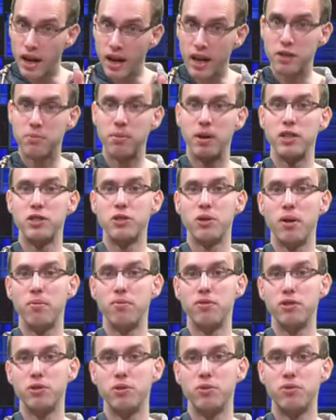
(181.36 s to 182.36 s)
x minus 2
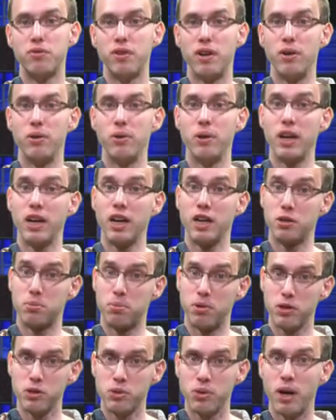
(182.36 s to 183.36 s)
absolute value, x
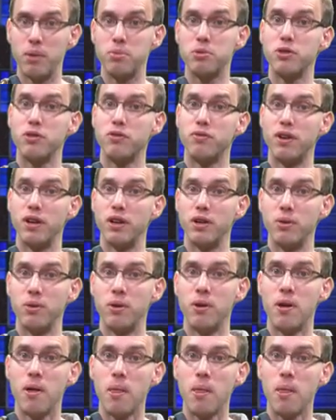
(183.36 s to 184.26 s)
plus 2 absolute value,